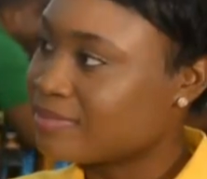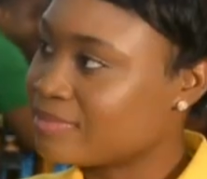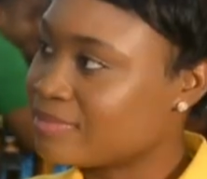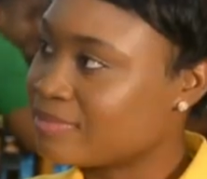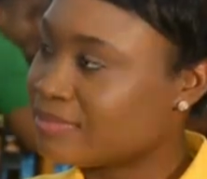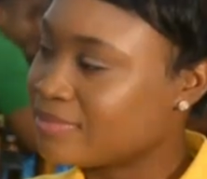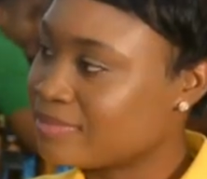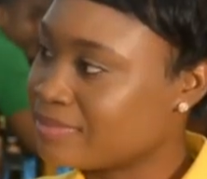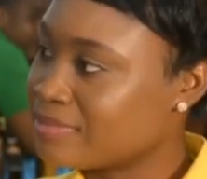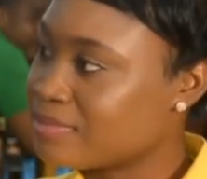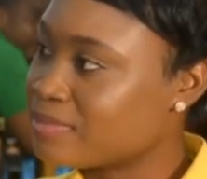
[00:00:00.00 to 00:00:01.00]

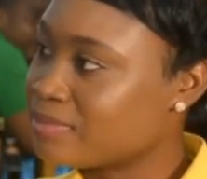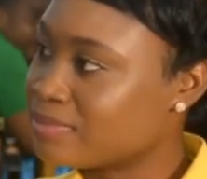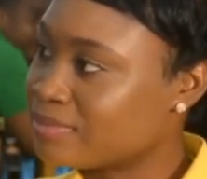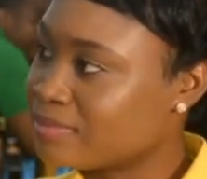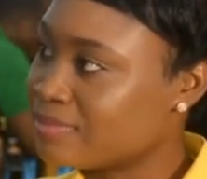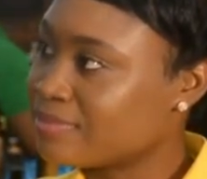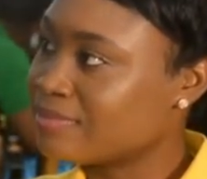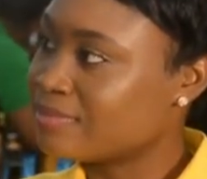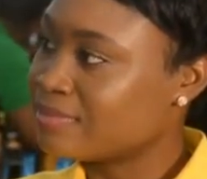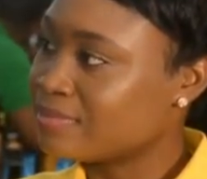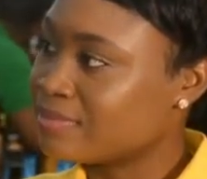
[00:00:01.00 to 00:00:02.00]

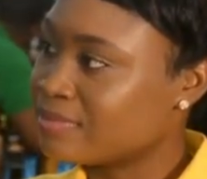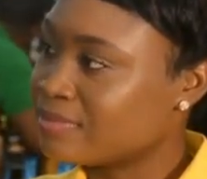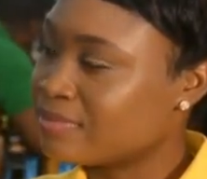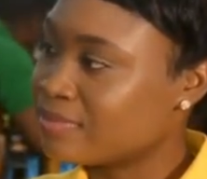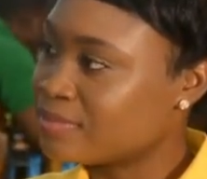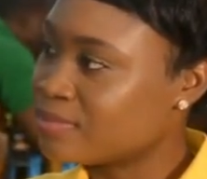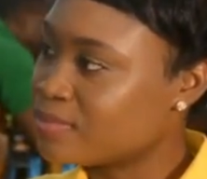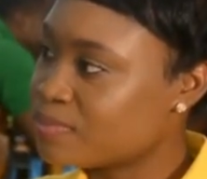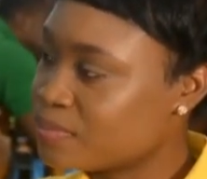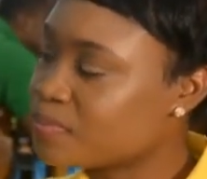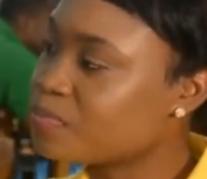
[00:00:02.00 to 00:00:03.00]

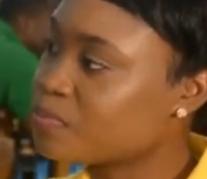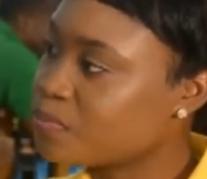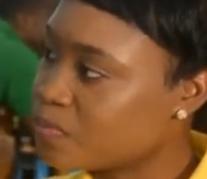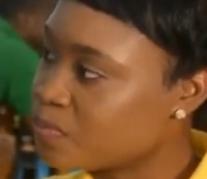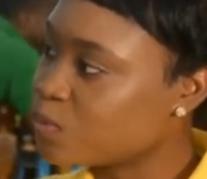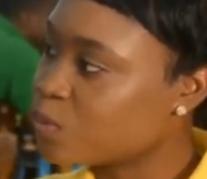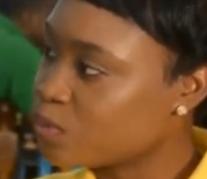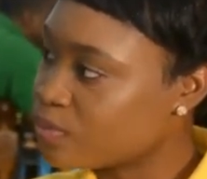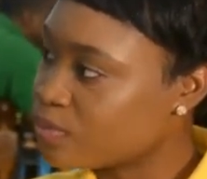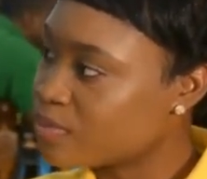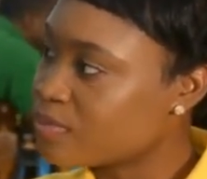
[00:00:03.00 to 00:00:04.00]

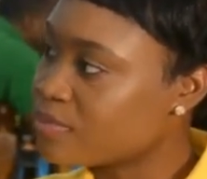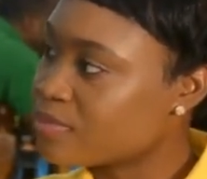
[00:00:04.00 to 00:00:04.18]
[no speech]